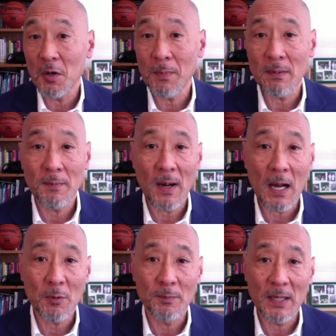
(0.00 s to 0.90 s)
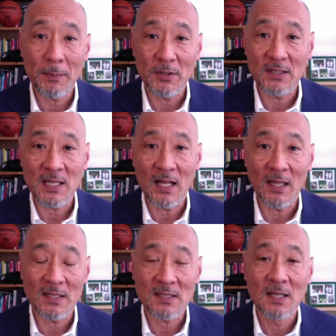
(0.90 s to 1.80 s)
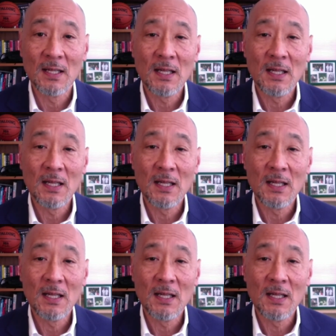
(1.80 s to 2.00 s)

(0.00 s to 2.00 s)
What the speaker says: maybe Bob would be able to tell us